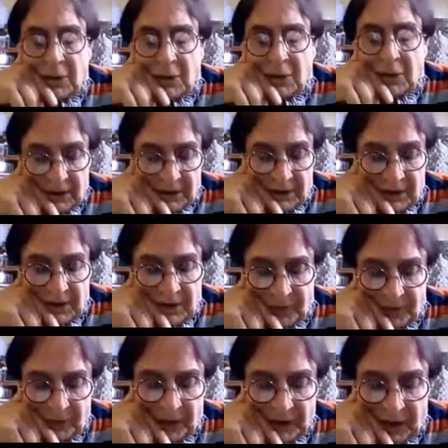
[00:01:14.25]

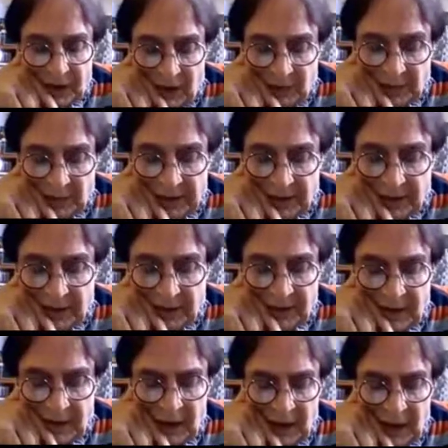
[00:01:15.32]
250
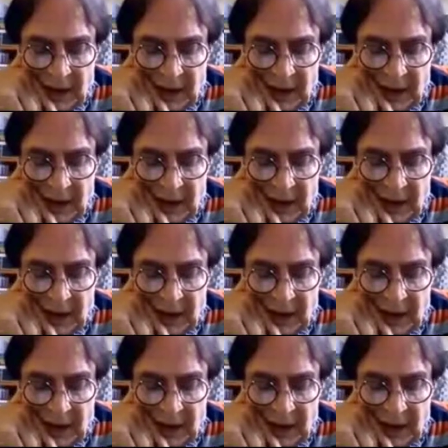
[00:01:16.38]
kilometers.